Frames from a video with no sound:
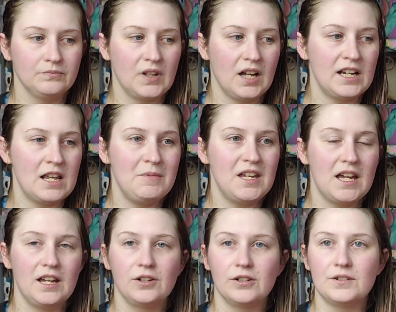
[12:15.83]
Honeybee
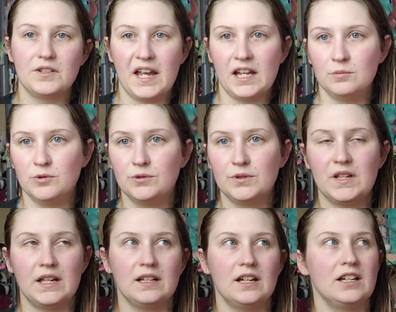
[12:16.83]
Acres animals
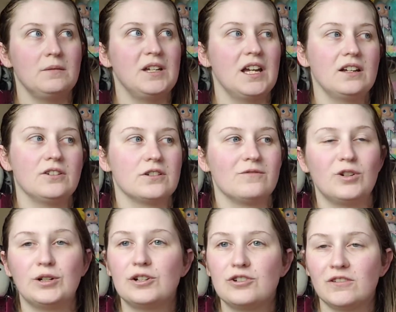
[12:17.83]
and Honeybee Acres
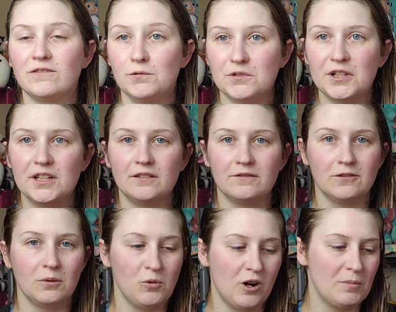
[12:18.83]
furniture for it
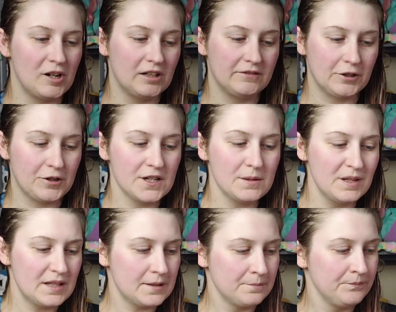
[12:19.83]
from Walmart for
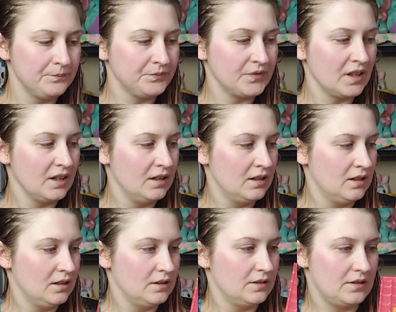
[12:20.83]
Christmas.
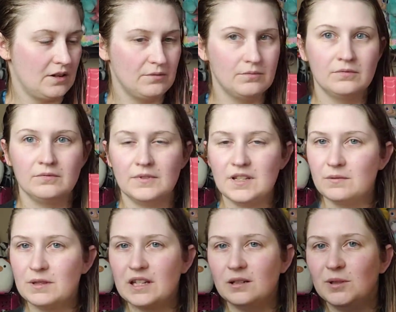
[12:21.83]
So this
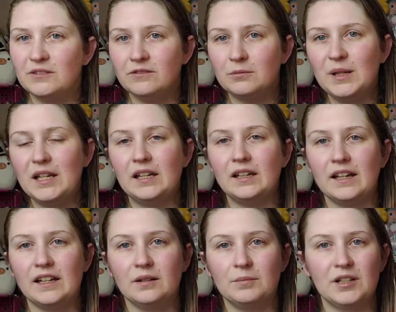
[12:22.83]
one's going to be for me,
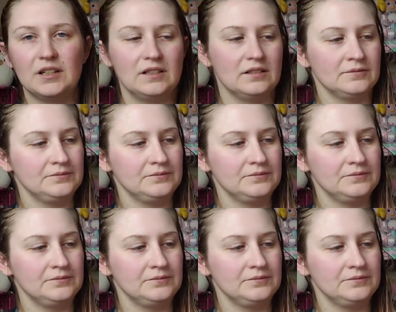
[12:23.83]
and I'm going to